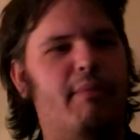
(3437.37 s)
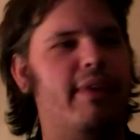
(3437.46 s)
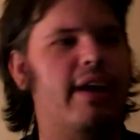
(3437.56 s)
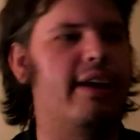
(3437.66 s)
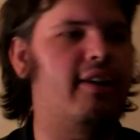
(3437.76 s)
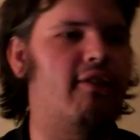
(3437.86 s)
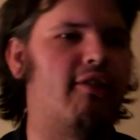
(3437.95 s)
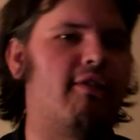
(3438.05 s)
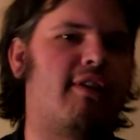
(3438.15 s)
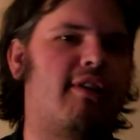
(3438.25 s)
about blood and
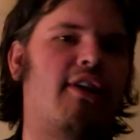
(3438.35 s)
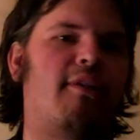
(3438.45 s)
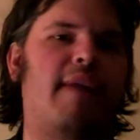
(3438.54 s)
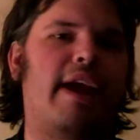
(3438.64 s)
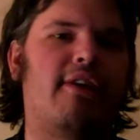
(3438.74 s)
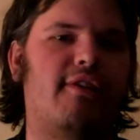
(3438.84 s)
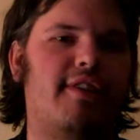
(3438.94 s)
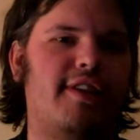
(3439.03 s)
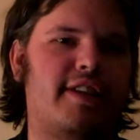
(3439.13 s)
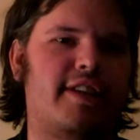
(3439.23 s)
gore and all manner
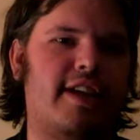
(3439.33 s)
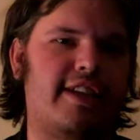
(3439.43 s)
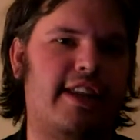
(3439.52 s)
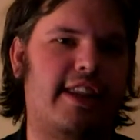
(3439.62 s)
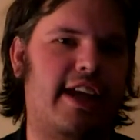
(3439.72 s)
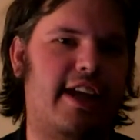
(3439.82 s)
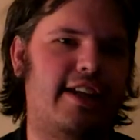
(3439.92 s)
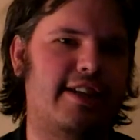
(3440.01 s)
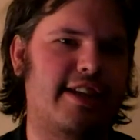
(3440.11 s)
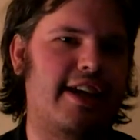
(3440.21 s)
of disgusting things.
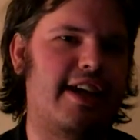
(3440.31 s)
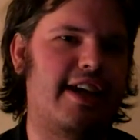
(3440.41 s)
Yeah.